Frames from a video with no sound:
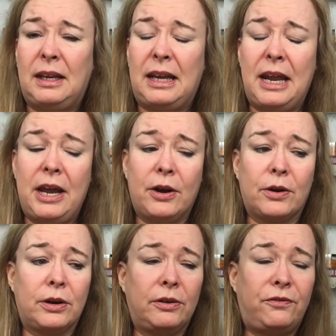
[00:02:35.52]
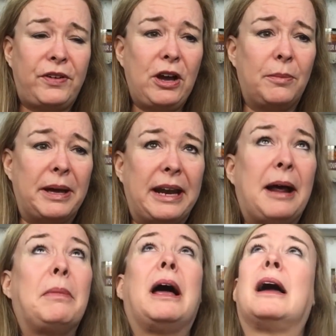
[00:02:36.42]
in here filming
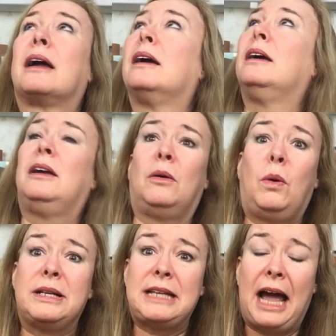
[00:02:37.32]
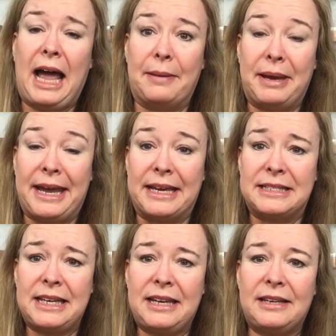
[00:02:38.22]
and I'm like, what time
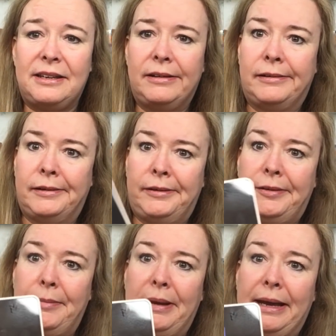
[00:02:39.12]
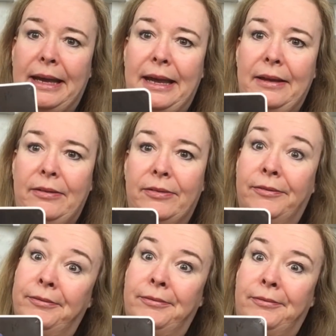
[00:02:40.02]
is it? And something like this,
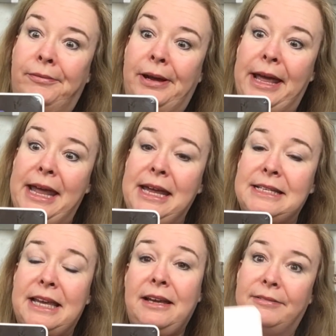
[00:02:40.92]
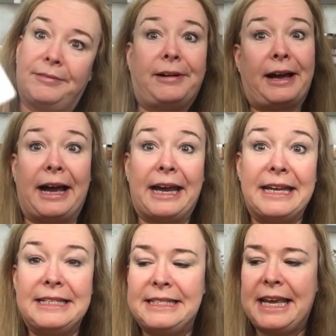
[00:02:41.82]
easy, I
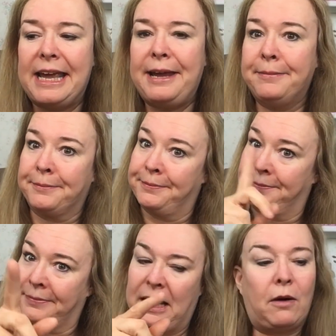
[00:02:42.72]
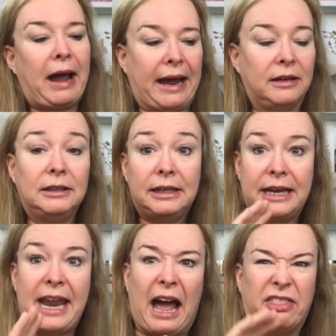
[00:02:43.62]
can see. Okay,
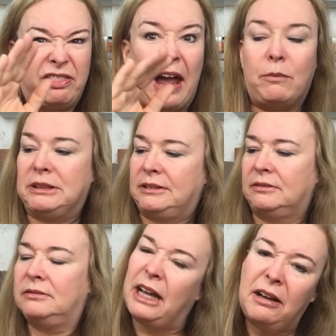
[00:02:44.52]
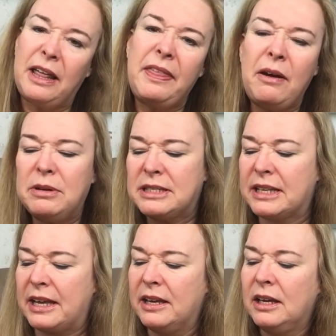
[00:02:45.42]
now that was
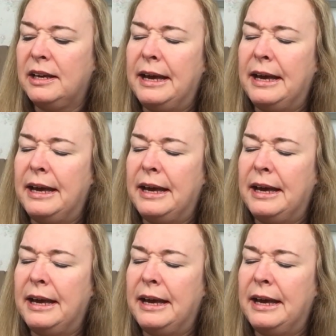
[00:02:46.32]
the